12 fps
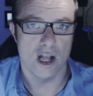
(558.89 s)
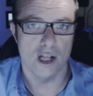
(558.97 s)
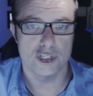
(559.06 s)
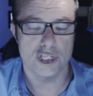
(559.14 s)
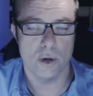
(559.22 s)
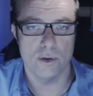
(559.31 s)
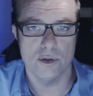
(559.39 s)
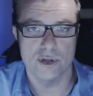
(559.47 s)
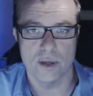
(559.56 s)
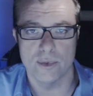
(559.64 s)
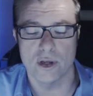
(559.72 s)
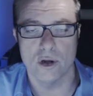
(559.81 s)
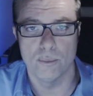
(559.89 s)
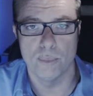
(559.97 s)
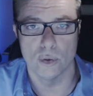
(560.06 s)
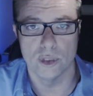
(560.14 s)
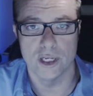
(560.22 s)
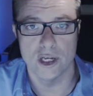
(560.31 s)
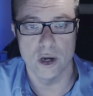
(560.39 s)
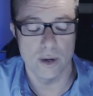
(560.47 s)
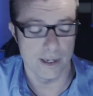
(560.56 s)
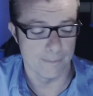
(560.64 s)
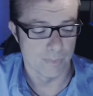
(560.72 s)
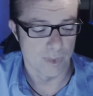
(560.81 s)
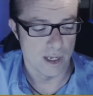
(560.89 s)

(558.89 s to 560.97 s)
I'll share with you something called Boldly Going.